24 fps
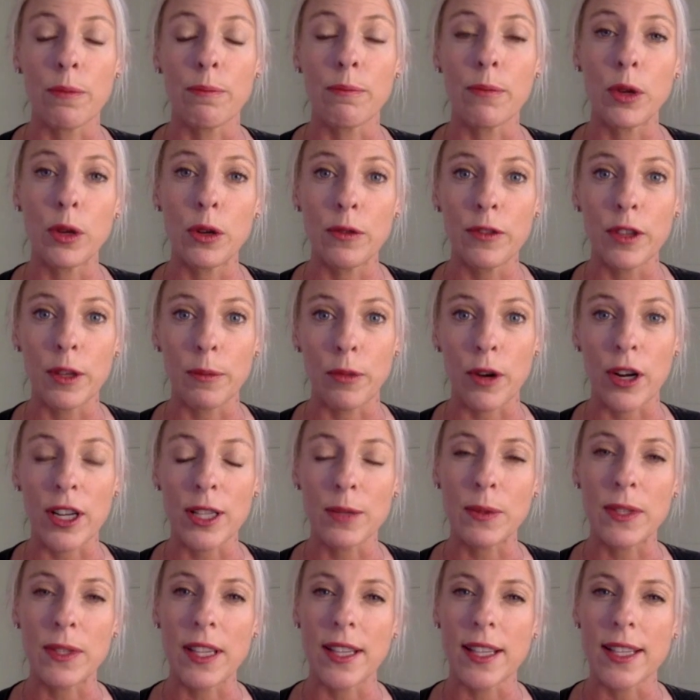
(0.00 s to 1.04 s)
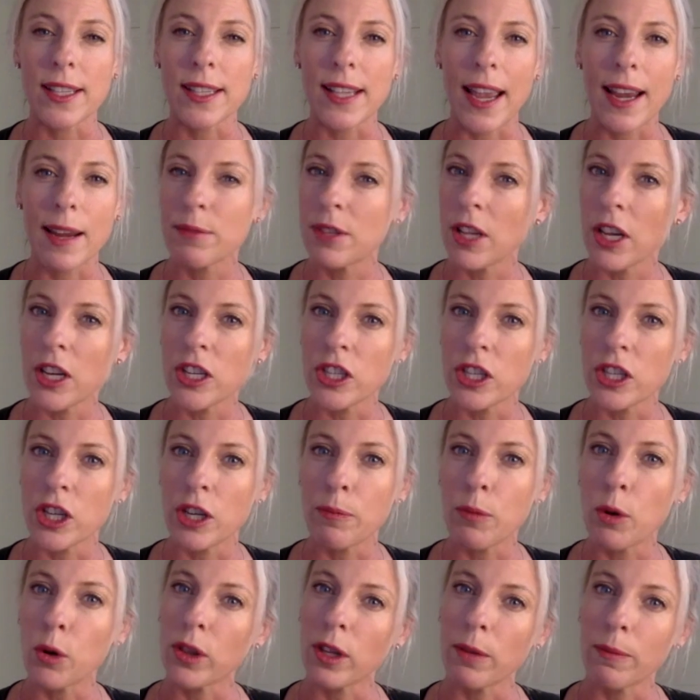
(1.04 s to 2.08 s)
removed the breast. Was it the same surgeon
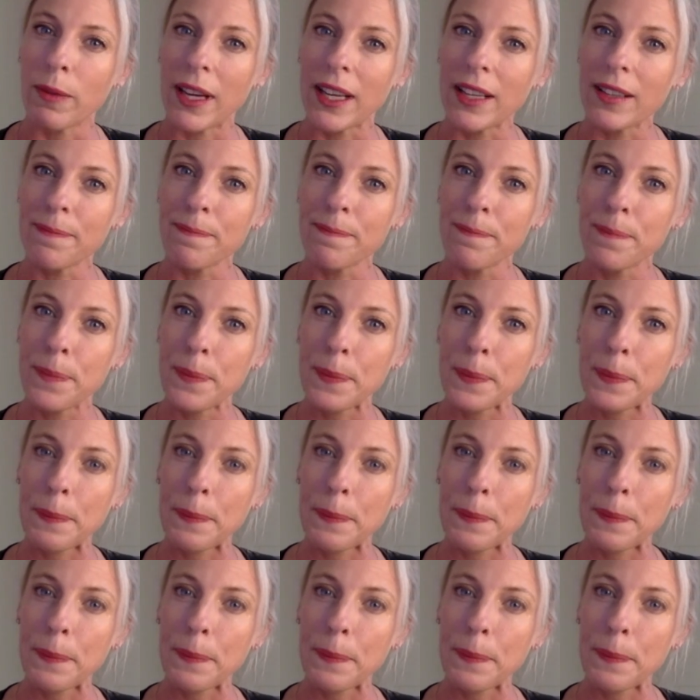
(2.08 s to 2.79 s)
who put them in?